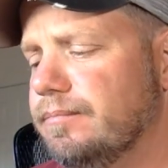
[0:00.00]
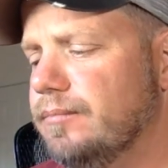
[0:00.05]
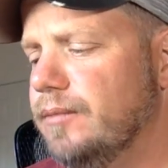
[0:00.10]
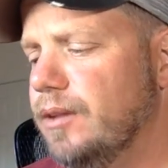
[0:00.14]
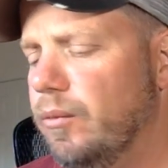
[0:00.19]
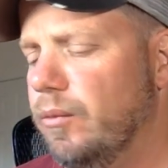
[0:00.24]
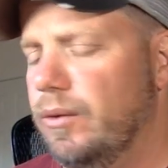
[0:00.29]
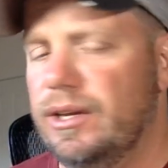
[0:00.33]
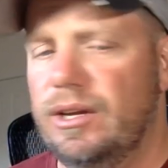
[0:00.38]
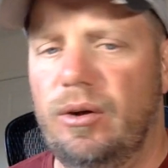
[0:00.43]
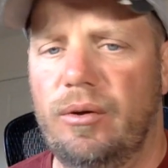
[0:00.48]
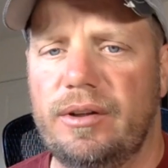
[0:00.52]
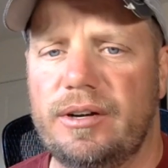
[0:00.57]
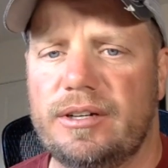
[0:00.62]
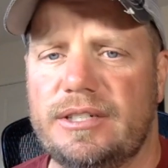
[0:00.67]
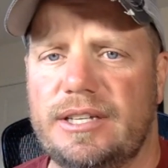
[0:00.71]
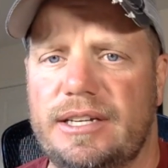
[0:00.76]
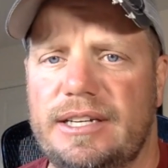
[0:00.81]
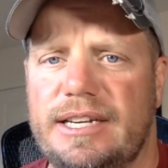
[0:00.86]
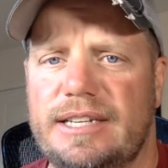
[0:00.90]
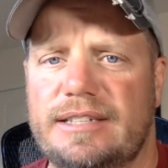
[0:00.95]
We know
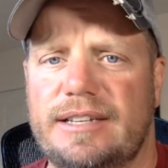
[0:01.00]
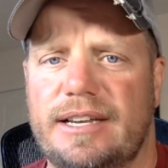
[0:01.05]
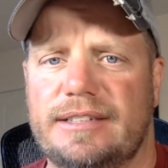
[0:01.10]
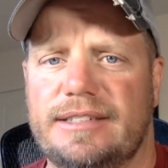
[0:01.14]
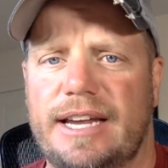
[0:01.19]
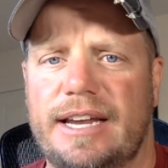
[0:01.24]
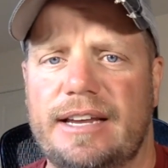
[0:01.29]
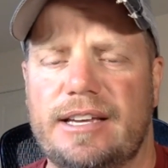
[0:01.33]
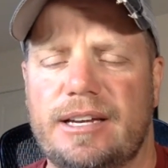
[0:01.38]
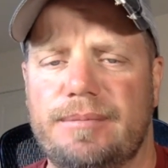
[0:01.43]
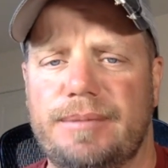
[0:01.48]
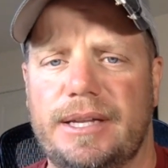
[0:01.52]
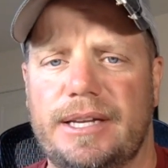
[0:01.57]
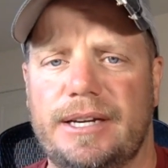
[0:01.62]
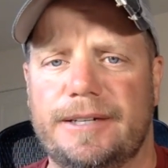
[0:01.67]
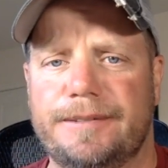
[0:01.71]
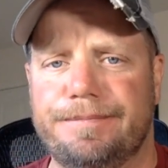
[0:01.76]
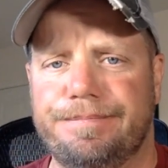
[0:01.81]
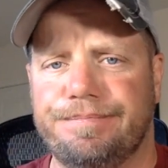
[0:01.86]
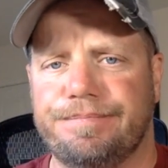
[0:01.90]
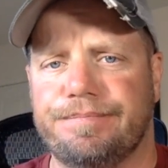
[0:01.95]
there's a Nissan Titan going to be
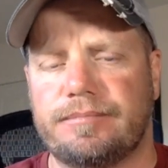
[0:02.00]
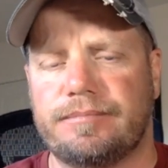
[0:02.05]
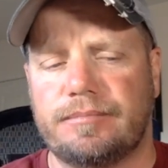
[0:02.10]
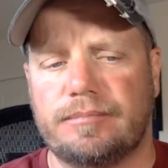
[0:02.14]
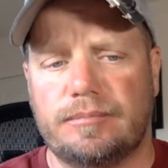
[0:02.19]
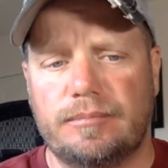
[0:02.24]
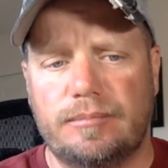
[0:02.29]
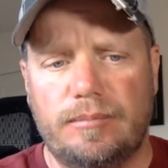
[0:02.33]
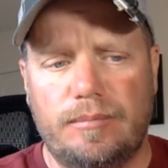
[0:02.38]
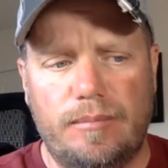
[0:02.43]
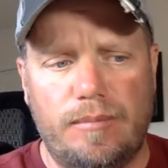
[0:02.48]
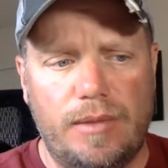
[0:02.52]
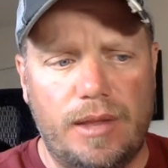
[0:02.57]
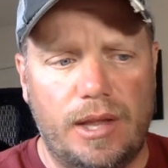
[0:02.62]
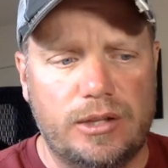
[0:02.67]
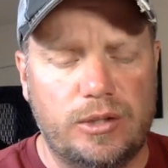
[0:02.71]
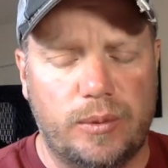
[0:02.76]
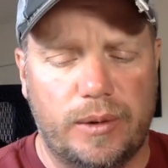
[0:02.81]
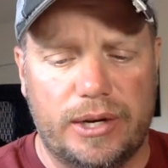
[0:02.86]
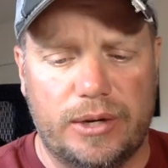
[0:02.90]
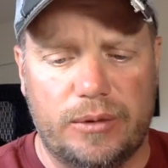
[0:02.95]
there,
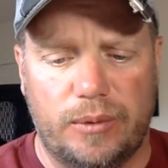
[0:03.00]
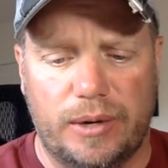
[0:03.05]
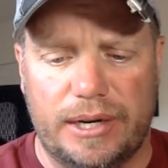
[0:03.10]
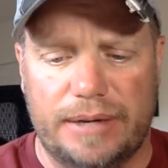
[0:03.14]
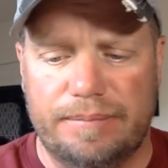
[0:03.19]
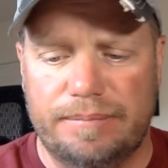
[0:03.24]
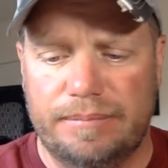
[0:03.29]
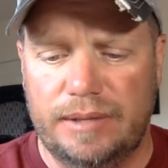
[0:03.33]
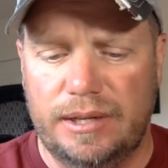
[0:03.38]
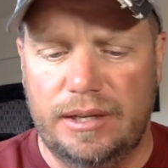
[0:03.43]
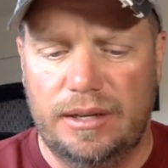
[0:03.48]
2020.